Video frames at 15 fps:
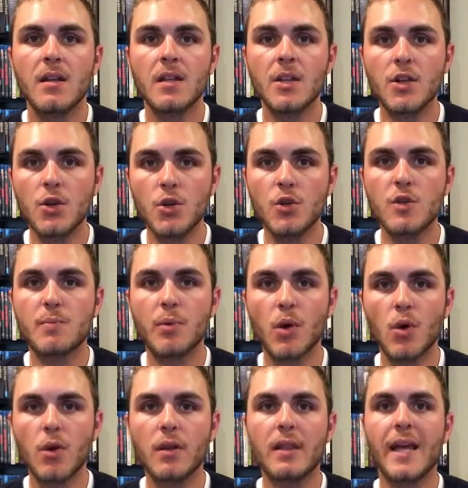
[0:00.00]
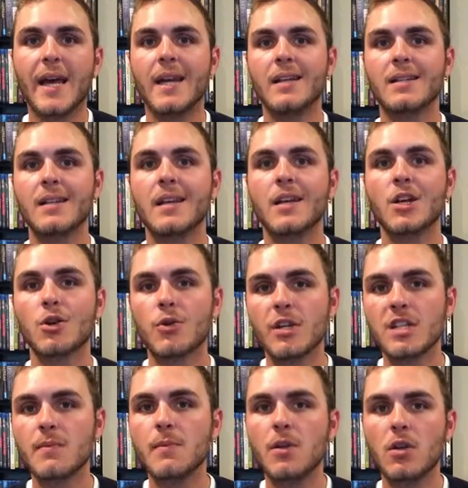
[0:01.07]
the news broke that
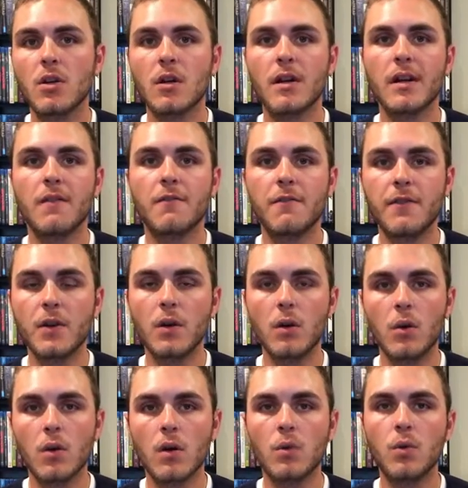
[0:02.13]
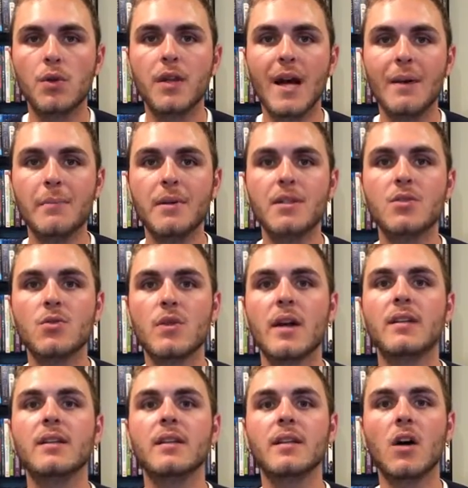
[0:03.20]
Chris Miller and Phil Lord will not be
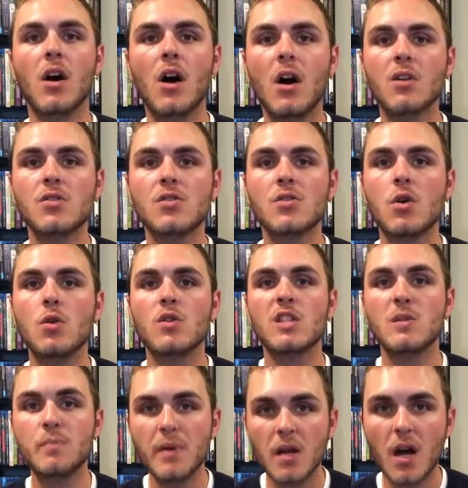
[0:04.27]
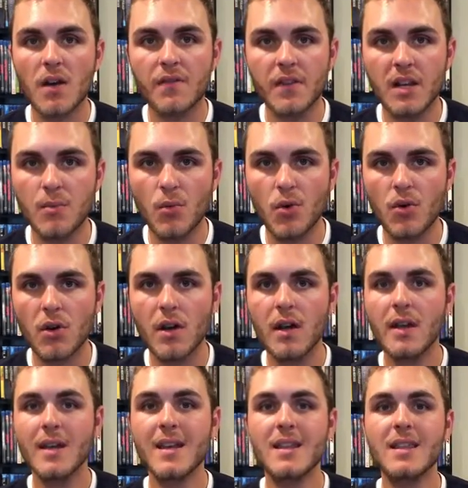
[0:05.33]
directing the Han Solo spin-off anymore
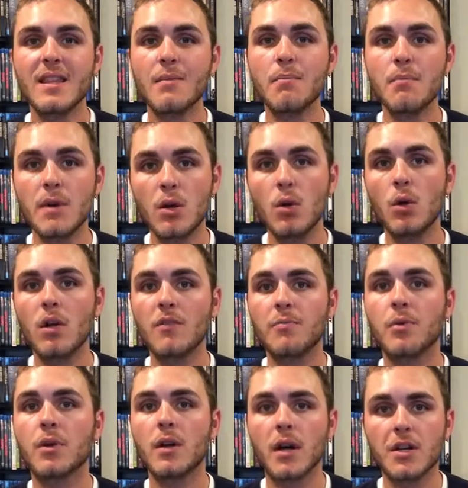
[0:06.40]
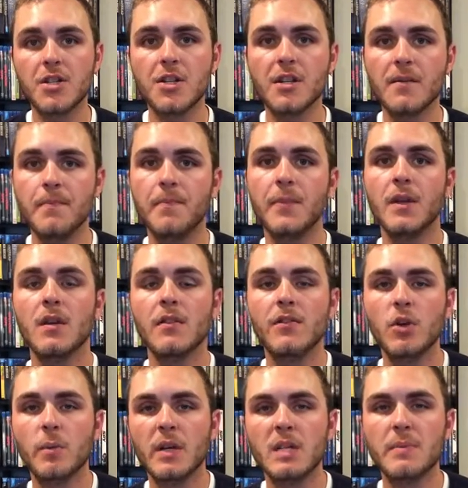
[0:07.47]
in the middle of production.
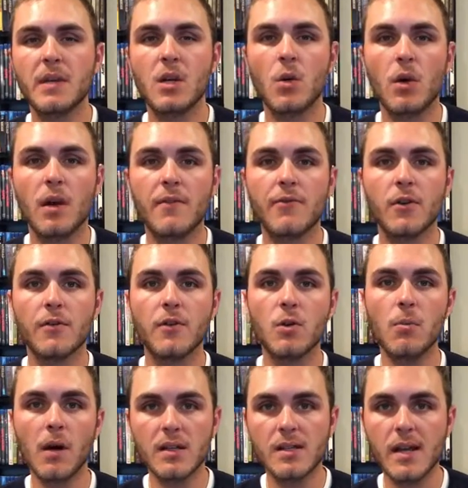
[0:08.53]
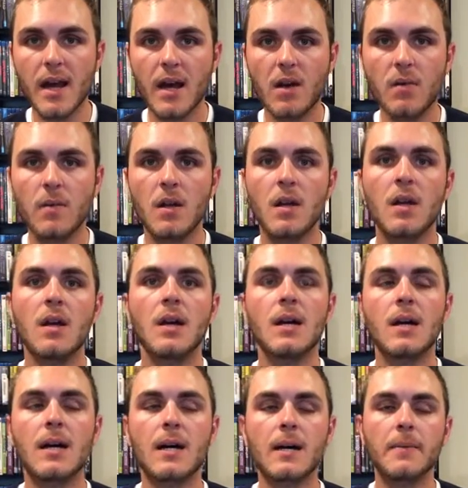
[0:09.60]
Filming has been going on for a few months now.
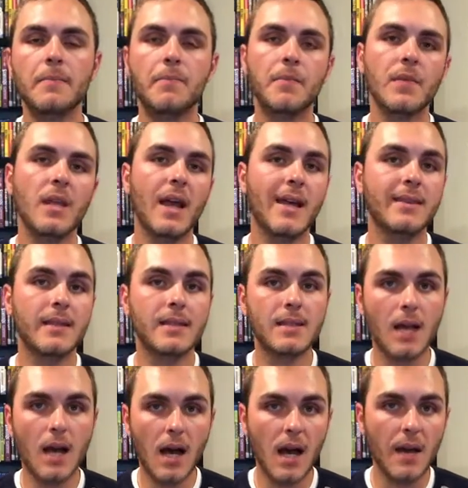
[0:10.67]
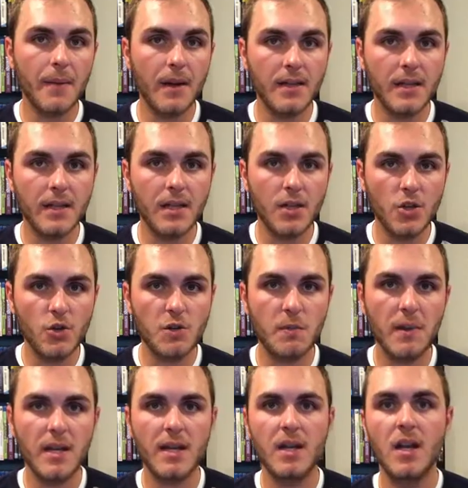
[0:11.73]
Um, at the time I did the news
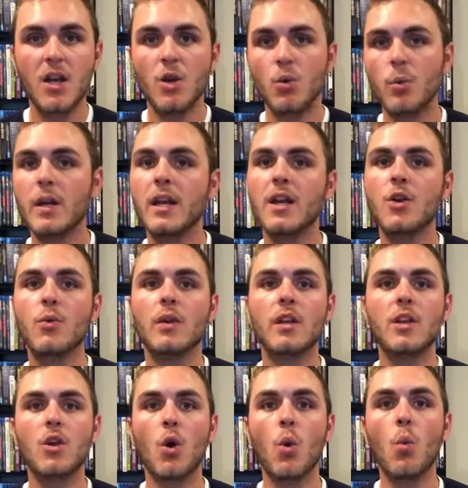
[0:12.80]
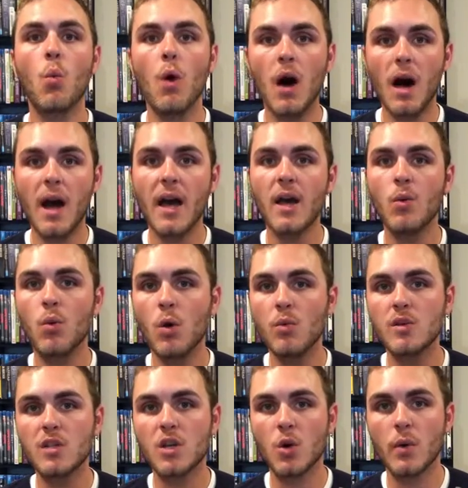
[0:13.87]
bit, we didn't really know why, what
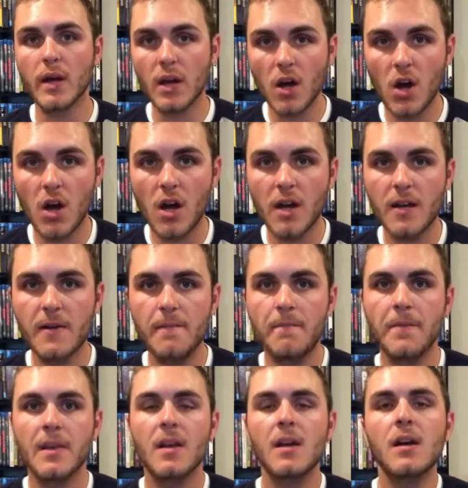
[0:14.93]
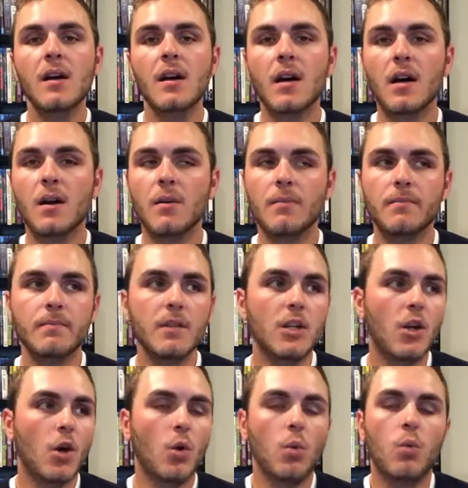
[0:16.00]
was going on, um,
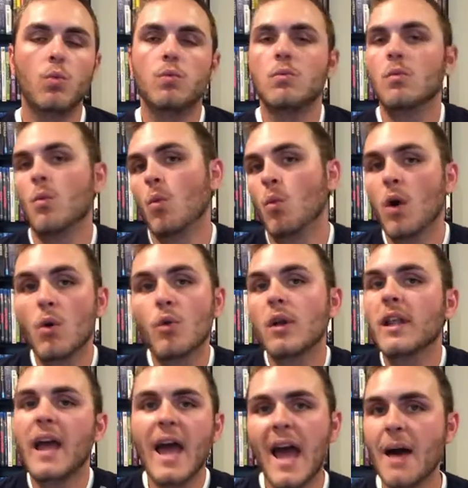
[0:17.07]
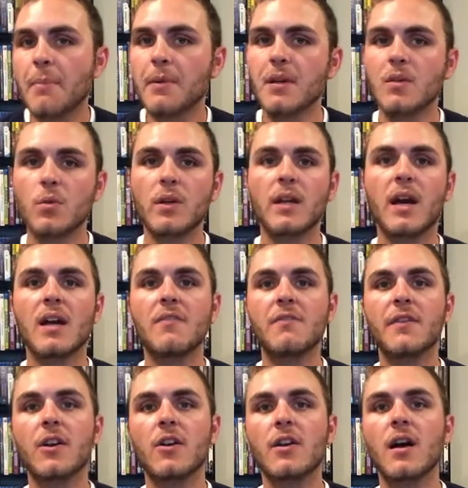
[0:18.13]
you know, what really happened. We kind of
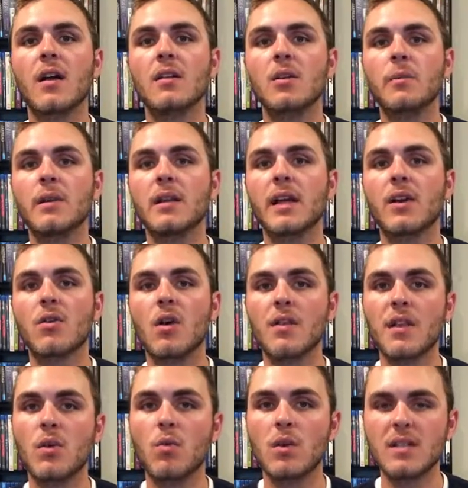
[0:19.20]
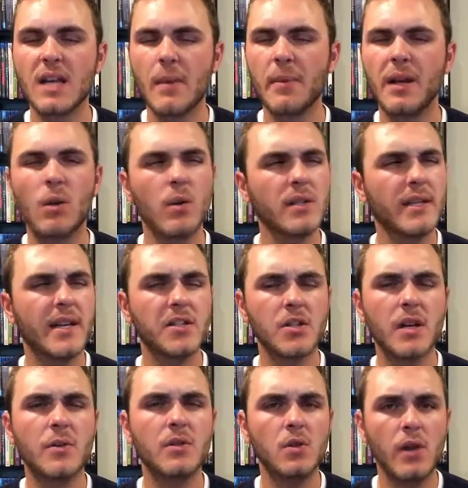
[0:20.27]
figured out a little bit later on that it was happening. It wasn't
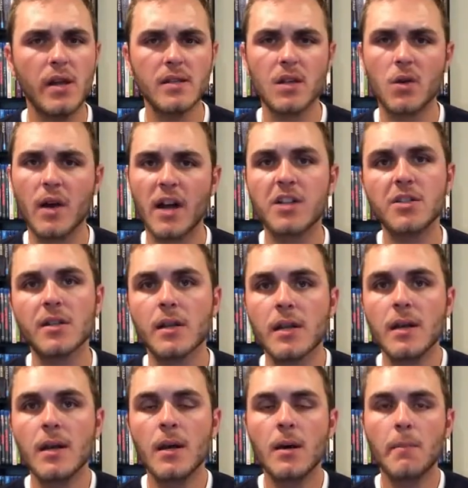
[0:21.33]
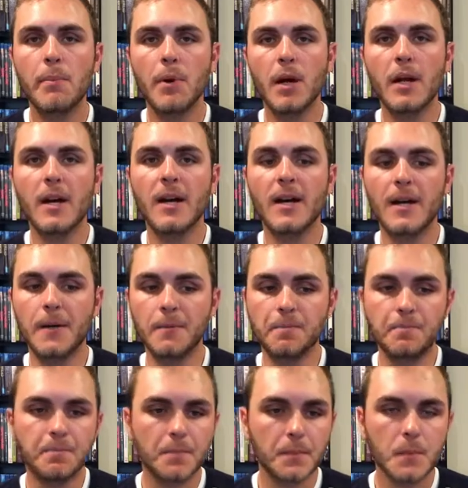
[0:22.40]
yesterday, it was two days ago, actually. But
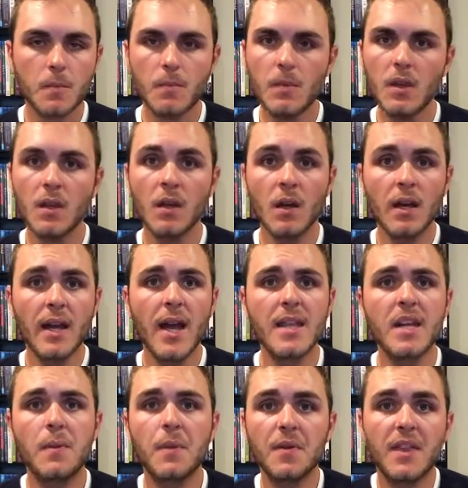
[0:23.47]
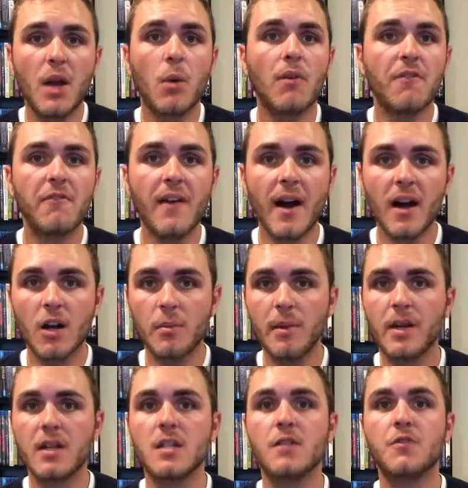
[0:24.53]
um, ended up that they were fired
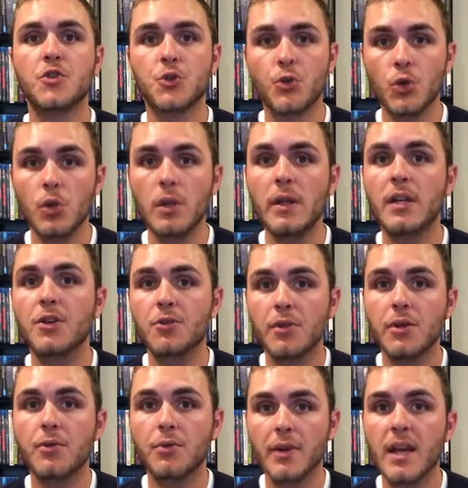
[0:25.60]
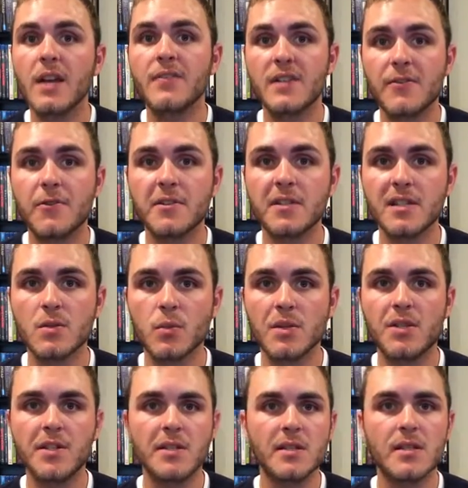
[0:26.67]
because of truly cre- creative differences,
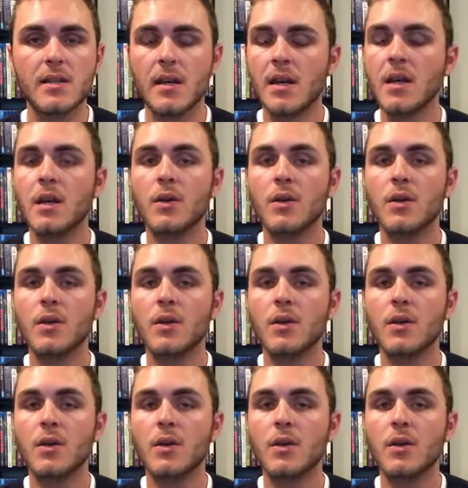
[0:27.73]
which is